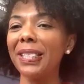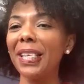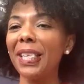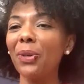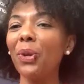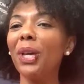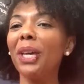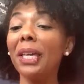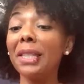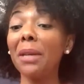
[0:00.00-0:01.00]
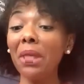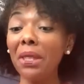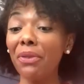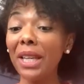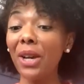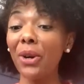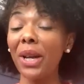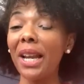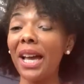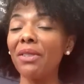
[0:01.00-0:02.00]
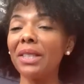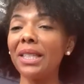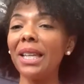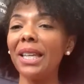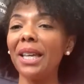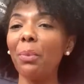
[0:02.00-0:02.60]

I had that conversation today with one of my friends, and he